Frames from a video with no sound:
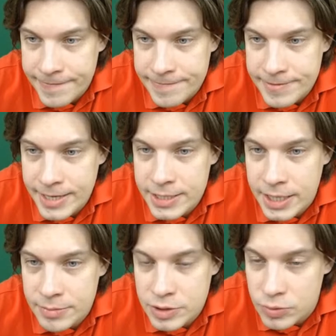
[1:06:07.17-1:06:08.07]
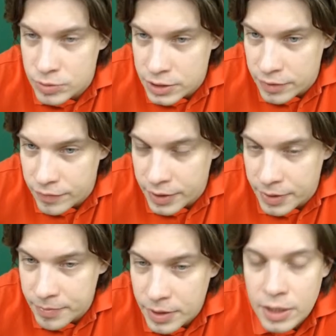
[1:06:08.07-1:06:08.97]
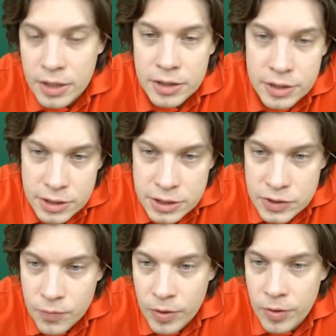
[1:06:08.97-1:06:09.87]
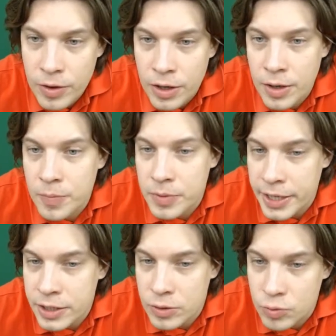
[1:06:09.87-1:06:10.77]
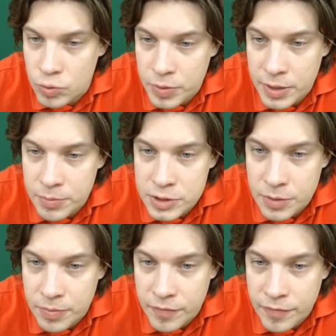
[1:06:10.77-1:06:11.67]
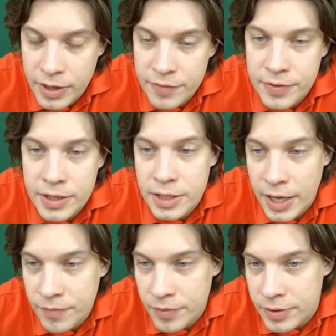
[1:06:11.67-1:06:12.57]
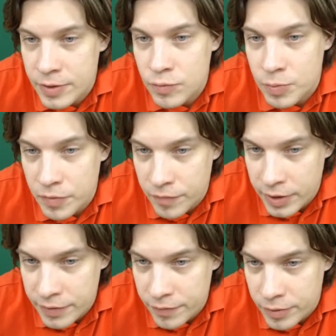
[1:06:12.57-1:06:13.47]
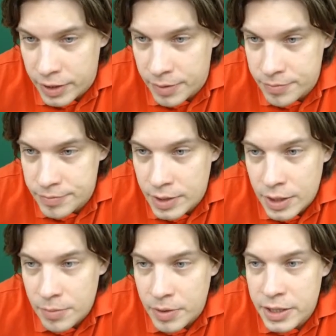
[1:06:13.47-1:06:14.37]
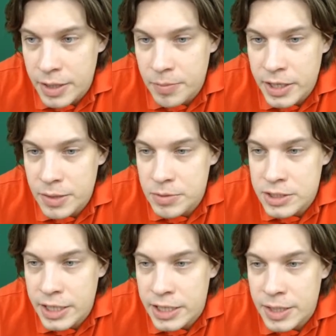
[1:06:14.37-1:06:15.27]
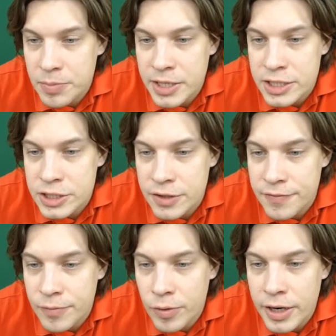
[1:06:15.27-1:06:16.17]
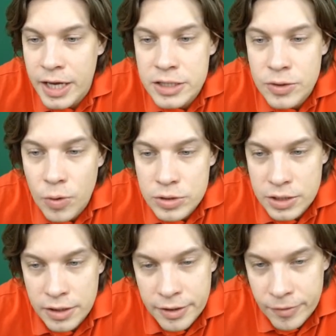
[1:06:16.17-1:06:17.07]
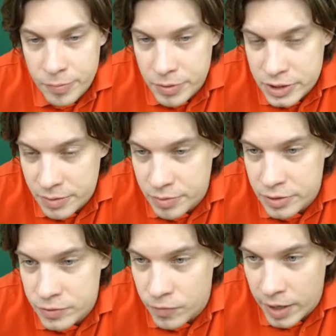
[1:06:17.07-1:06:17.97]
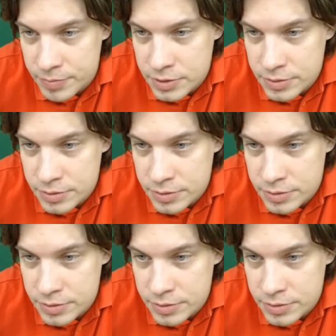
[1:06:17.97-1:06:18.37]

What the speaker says: Knight comes to c3. This is where black could play bishop f5 and everything would be fine for them. But they made a mistake. They played g4 and got their bishop trapped.